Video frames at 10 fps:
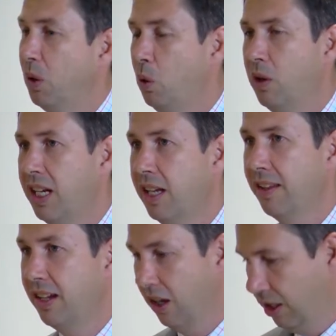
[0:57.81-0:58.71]
or any
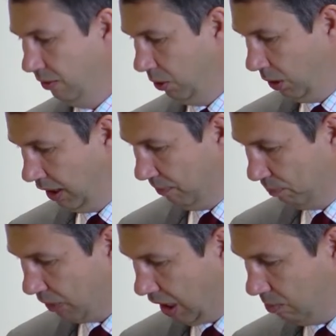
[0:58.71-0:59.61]
other kind of lawyer
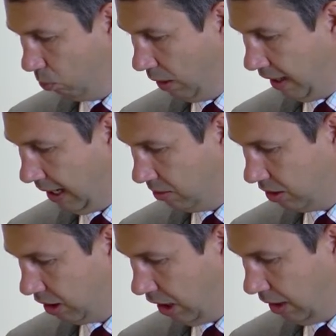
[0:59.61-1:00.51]

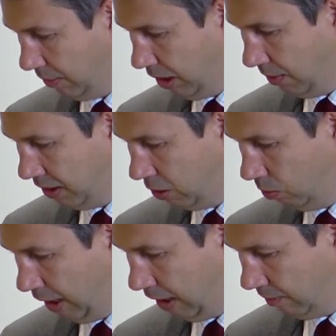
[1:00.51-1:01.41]
without knowing your way